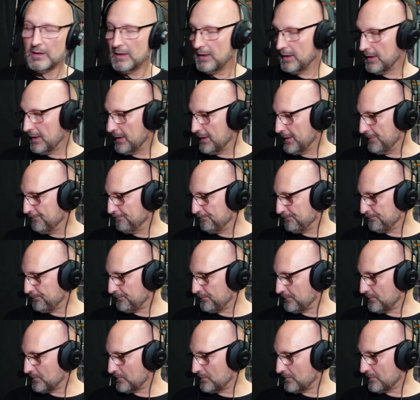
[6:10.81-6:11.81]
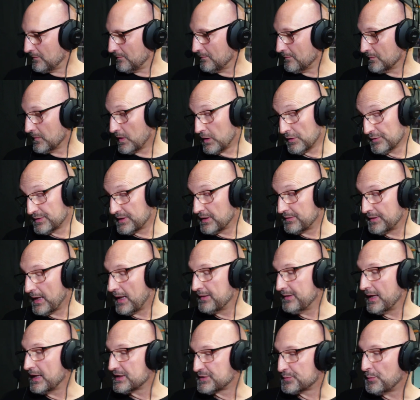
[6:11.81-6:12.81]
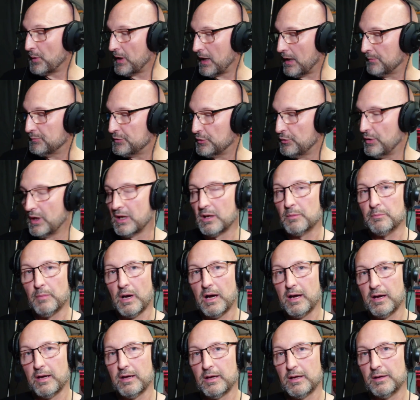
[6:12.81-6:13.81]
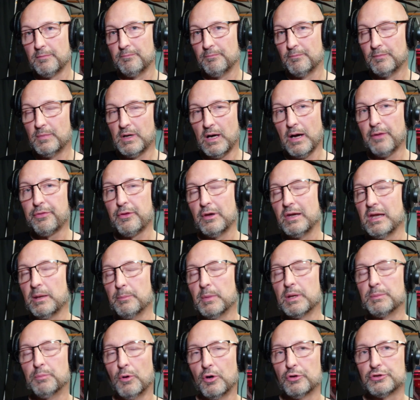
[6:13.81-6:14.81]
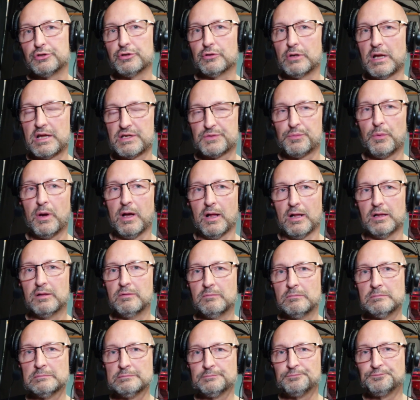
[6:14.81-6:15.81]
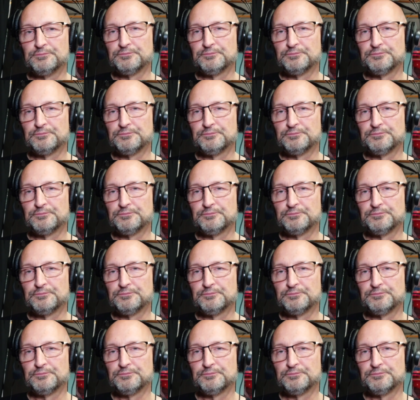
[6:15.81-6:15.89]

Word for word: Because that's what I'm doing in my other limit module as well.